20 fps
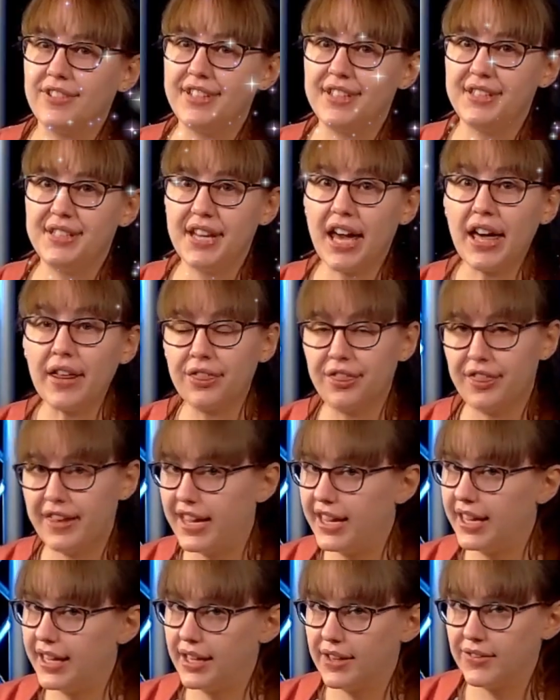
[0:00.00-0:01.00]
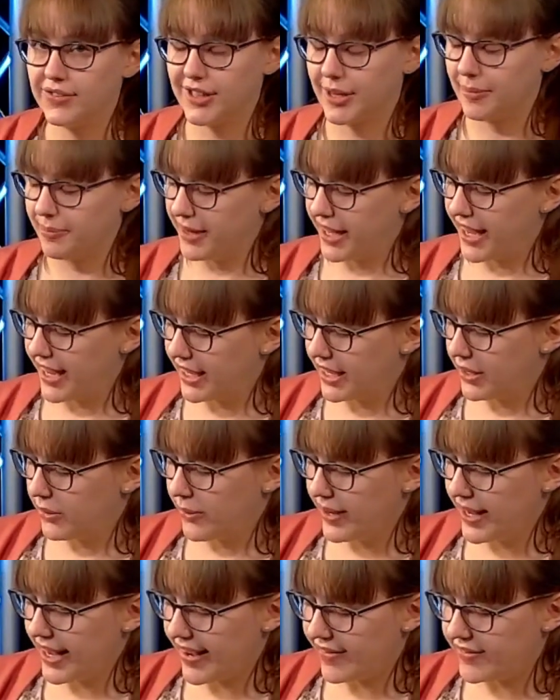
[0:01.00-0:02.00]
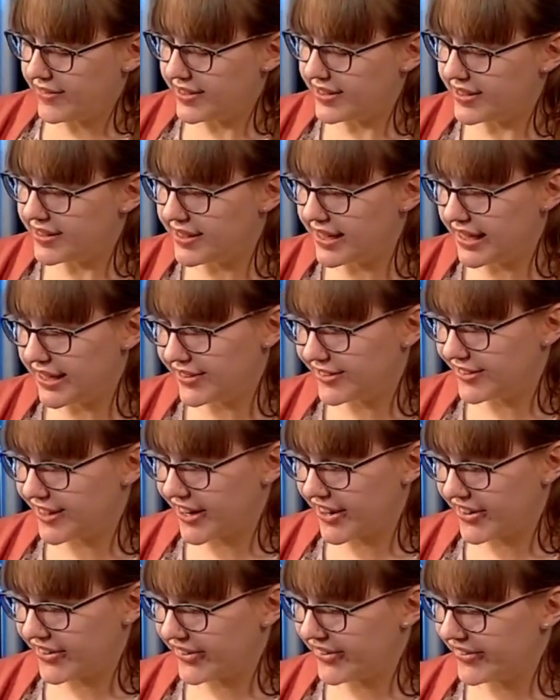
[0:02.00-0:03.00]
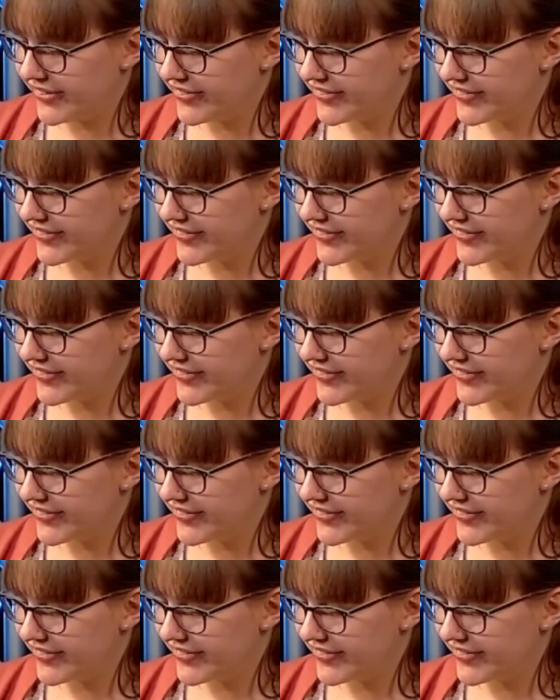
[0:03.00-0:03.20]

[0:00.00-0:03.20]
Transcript: nothing of something, we have zero.